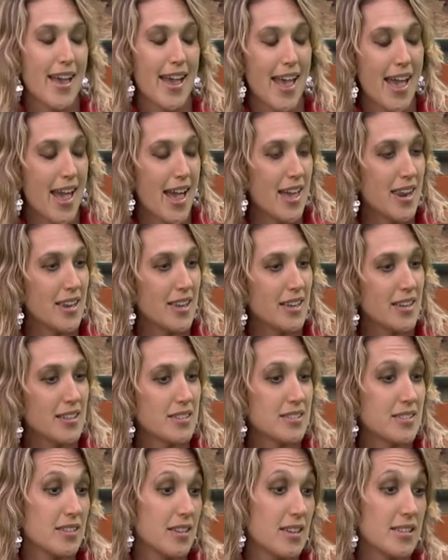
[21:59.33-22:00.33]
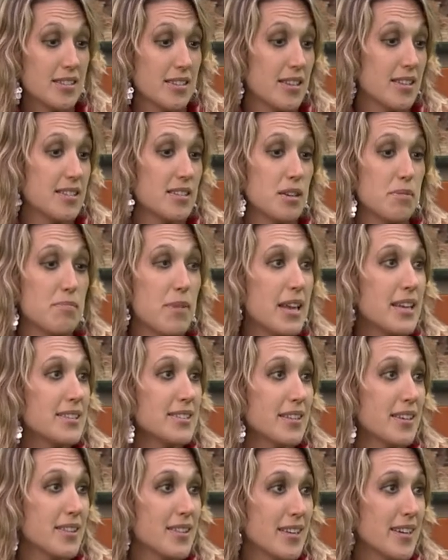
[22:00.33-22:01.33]
And it's an
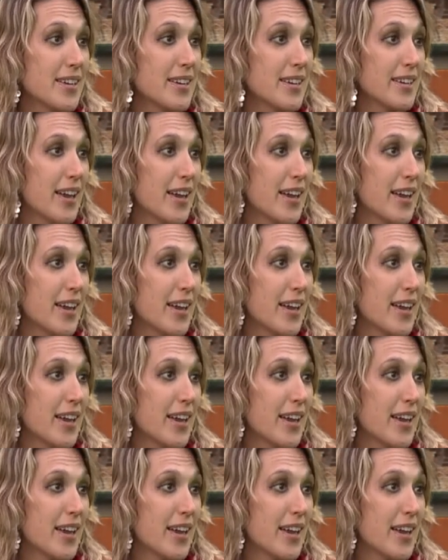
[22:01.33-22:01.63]
amazing thing.